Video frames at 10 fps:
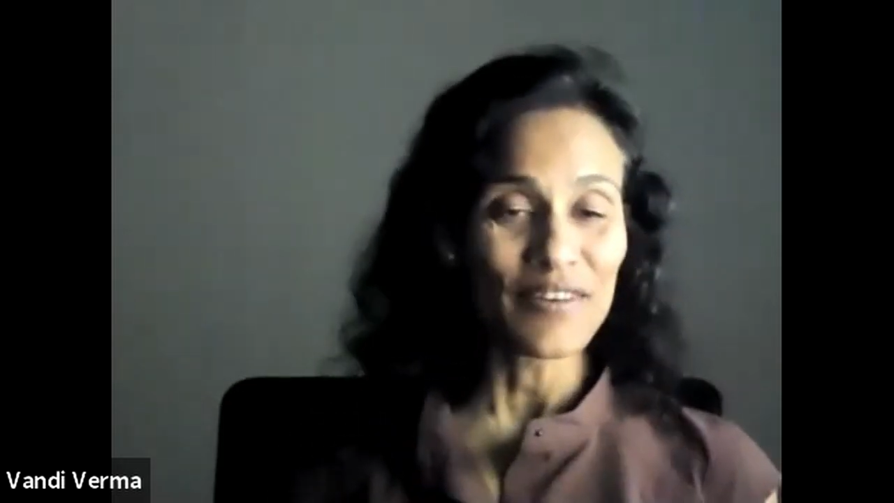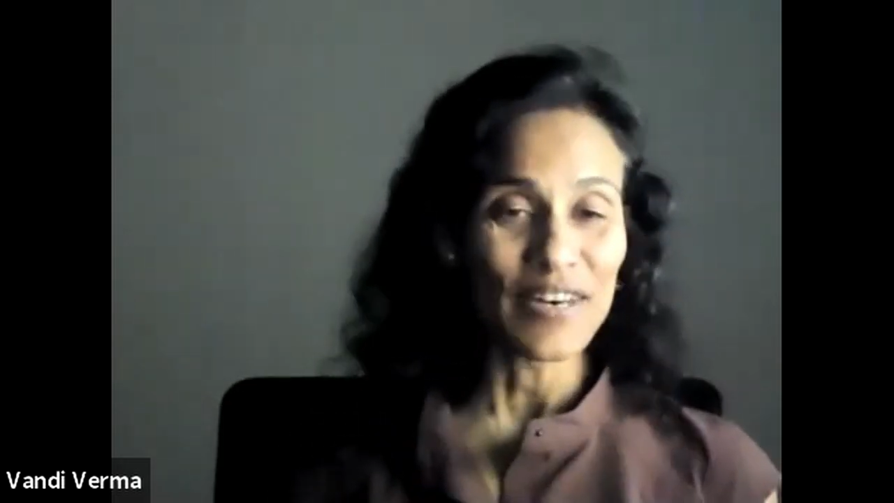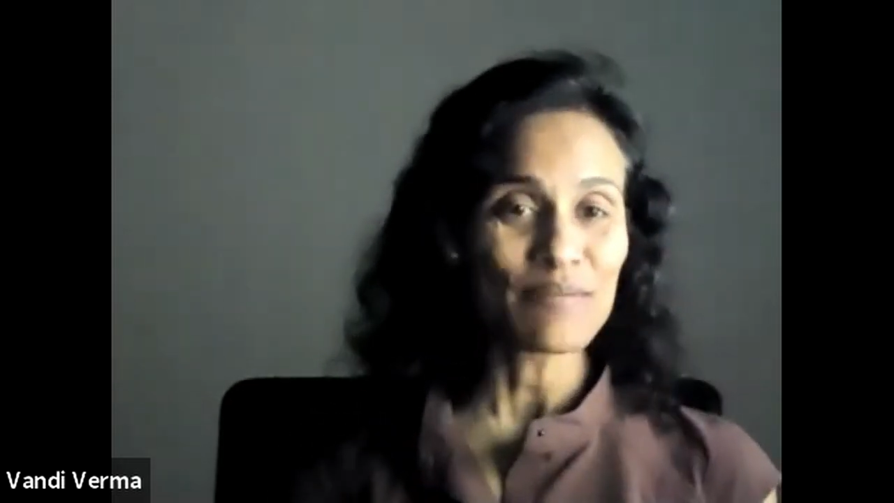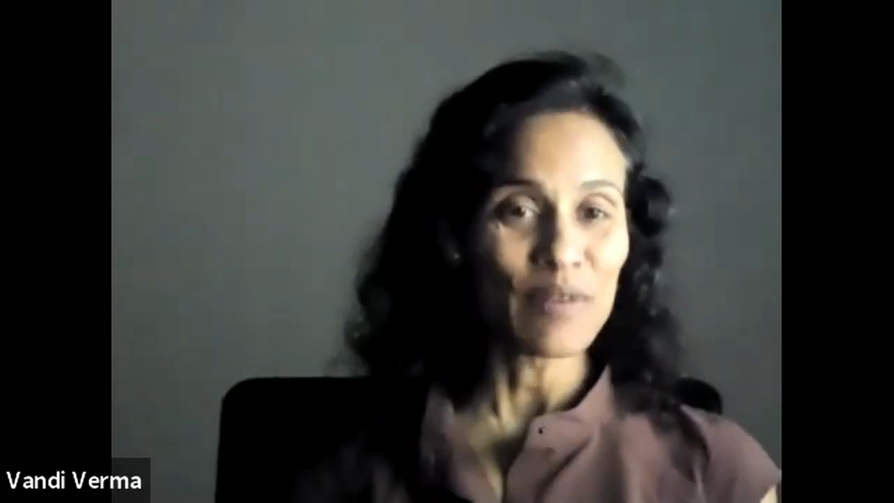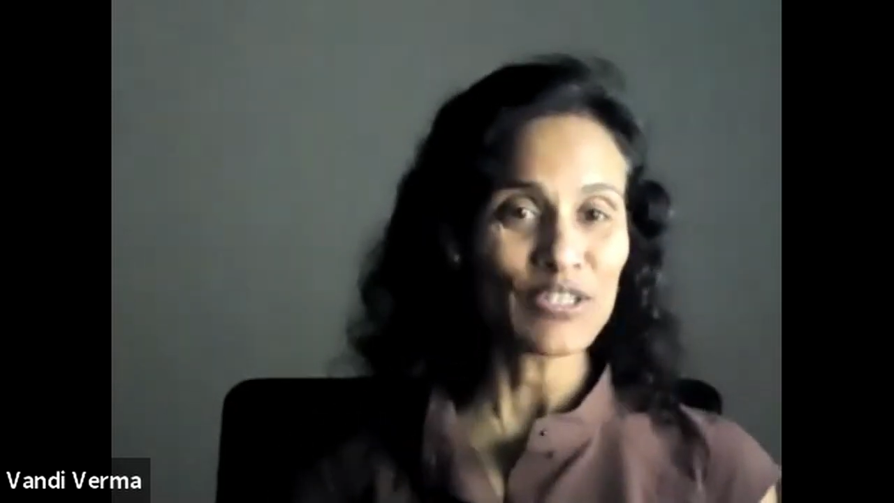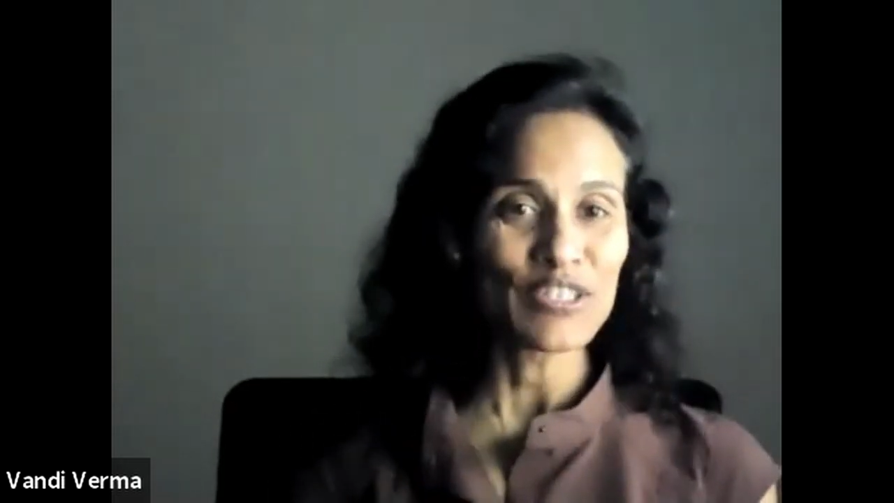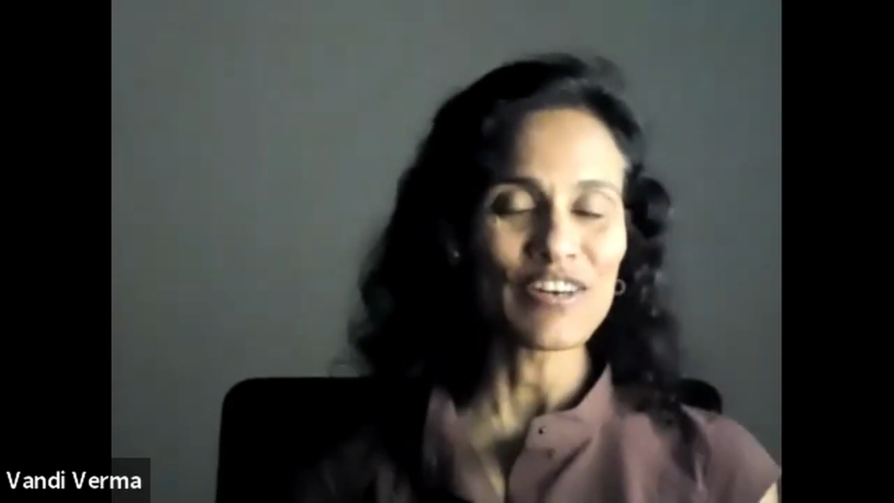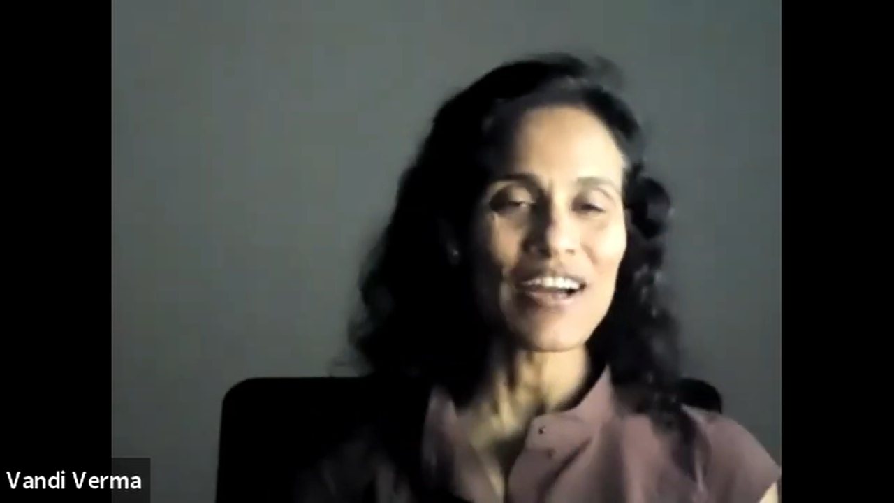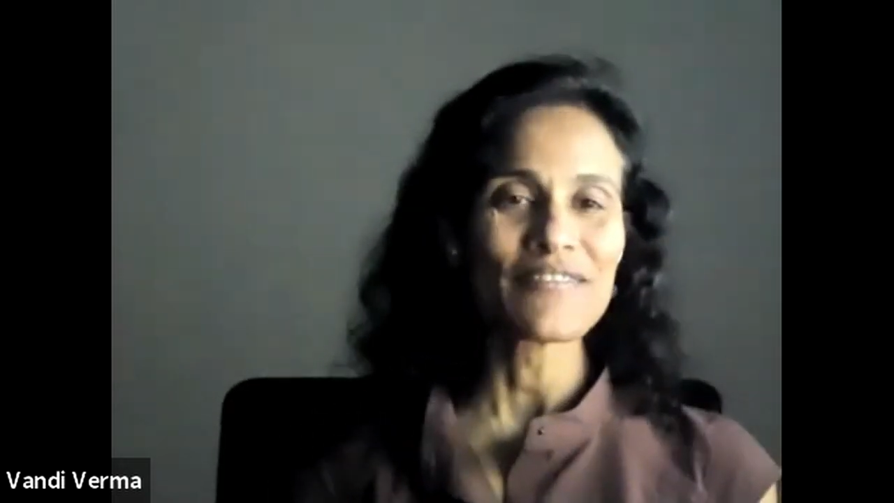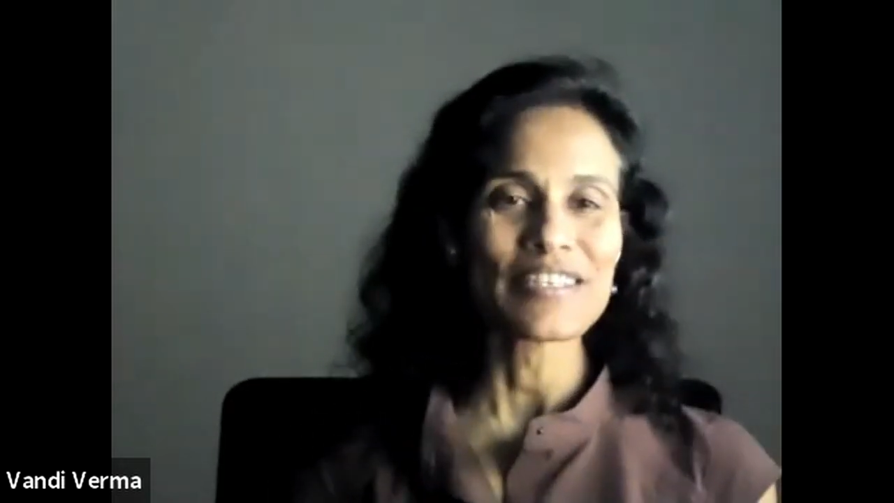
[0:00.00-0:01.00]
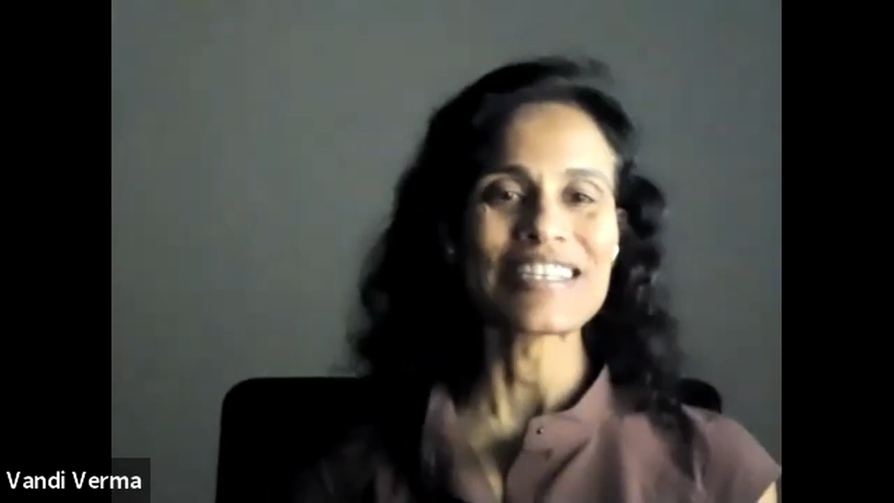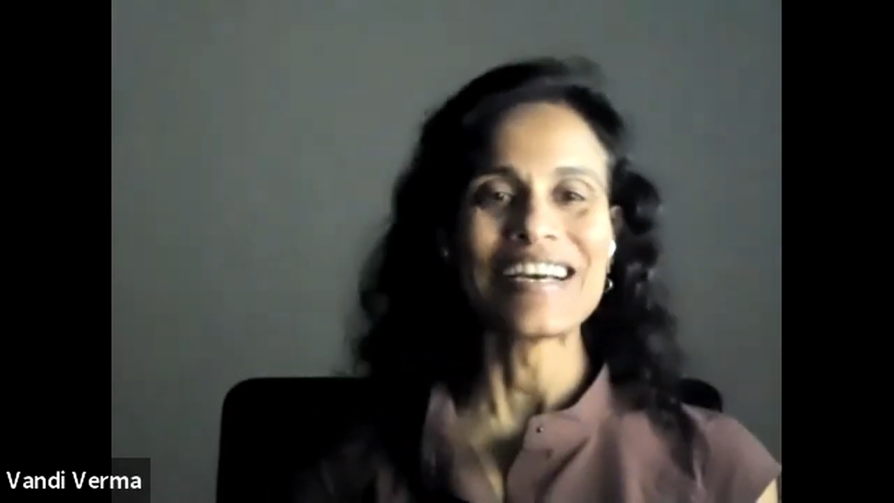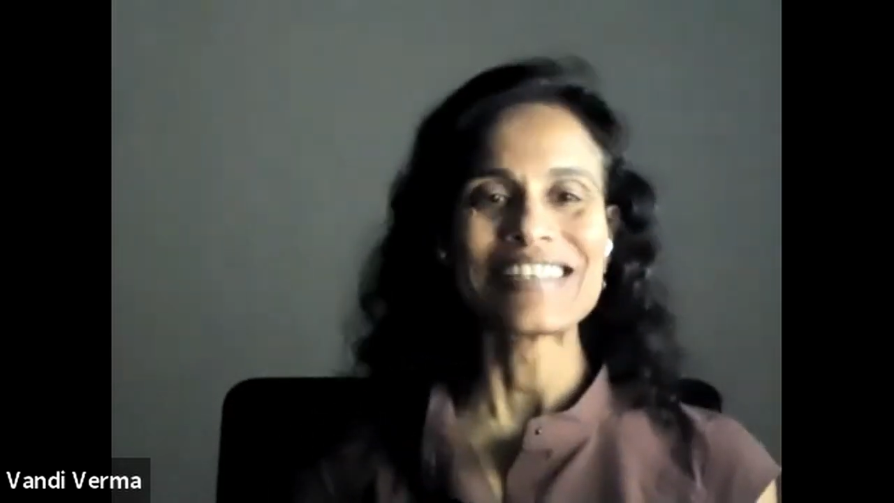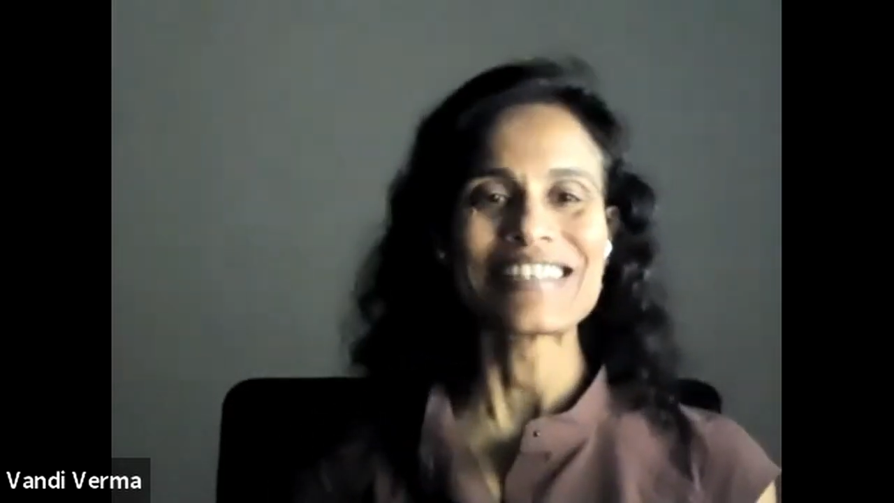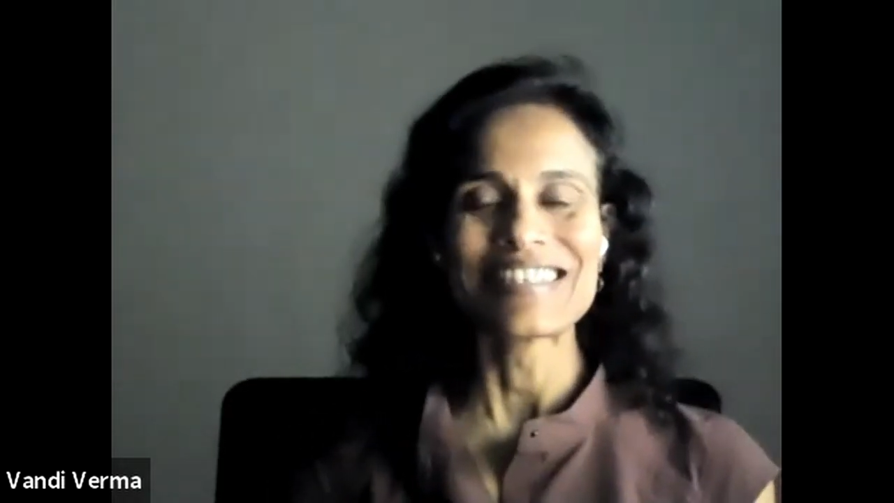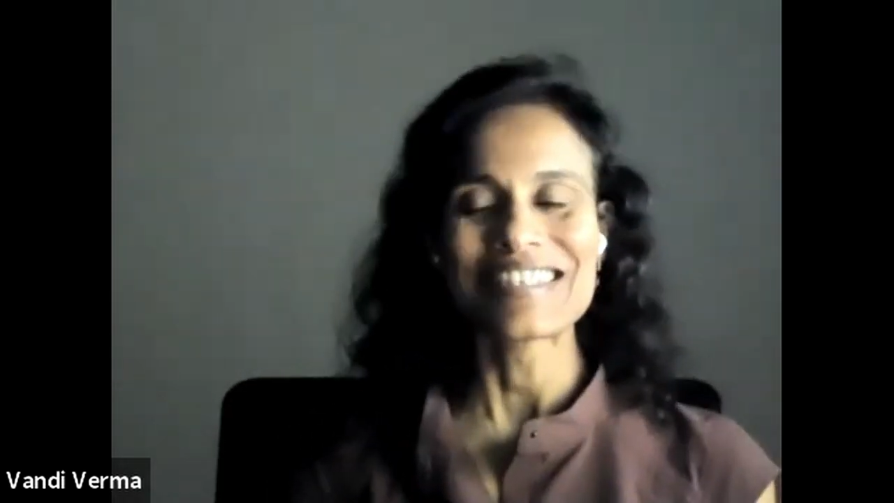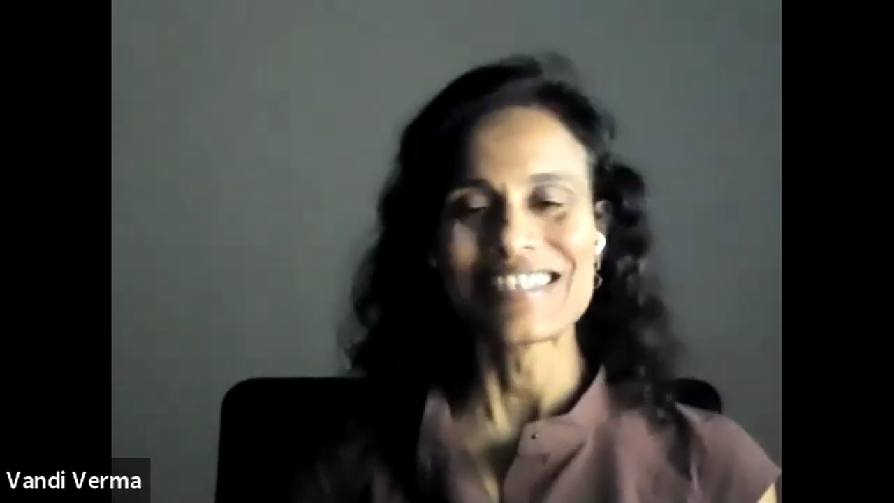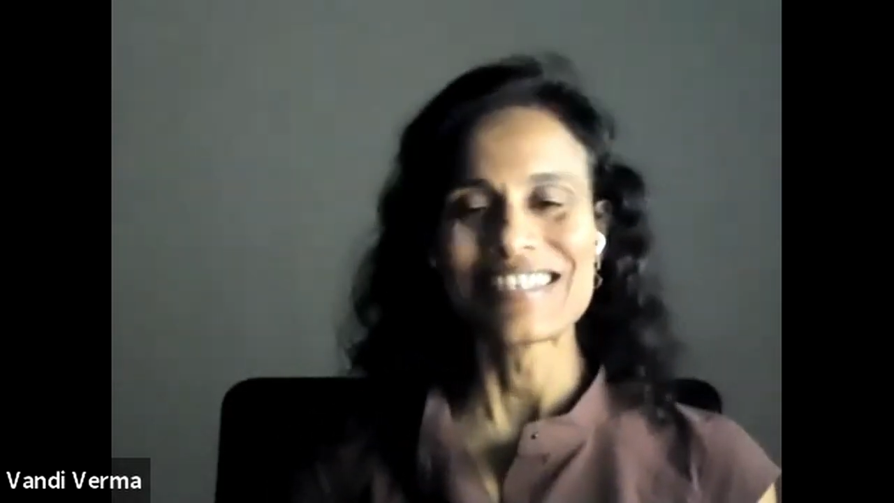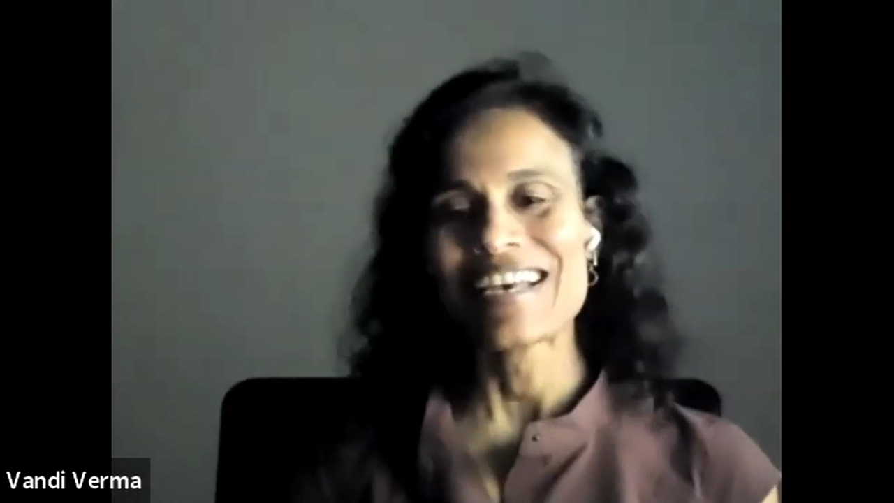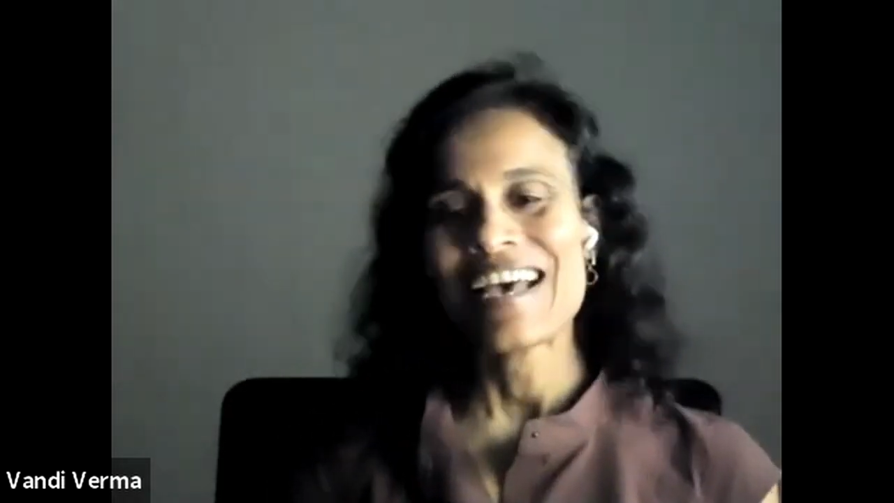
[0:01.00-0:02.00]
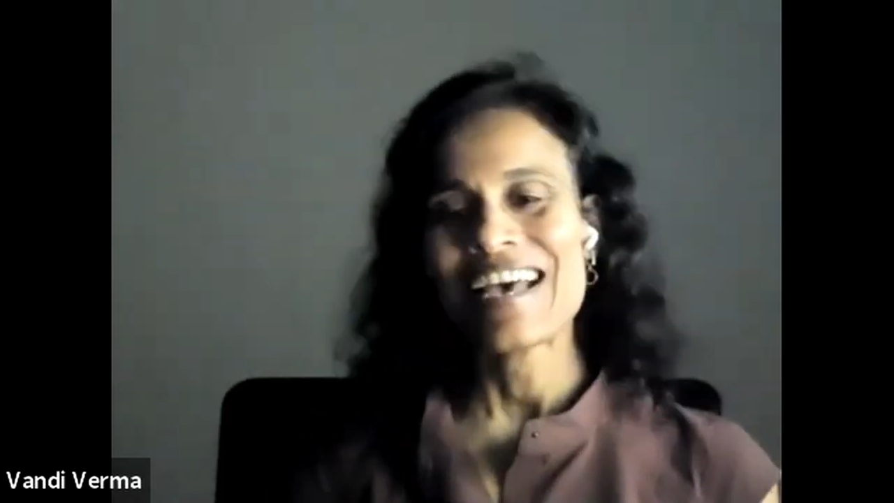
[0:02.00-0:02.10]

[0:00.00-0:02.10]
give us Martian driver's licenses.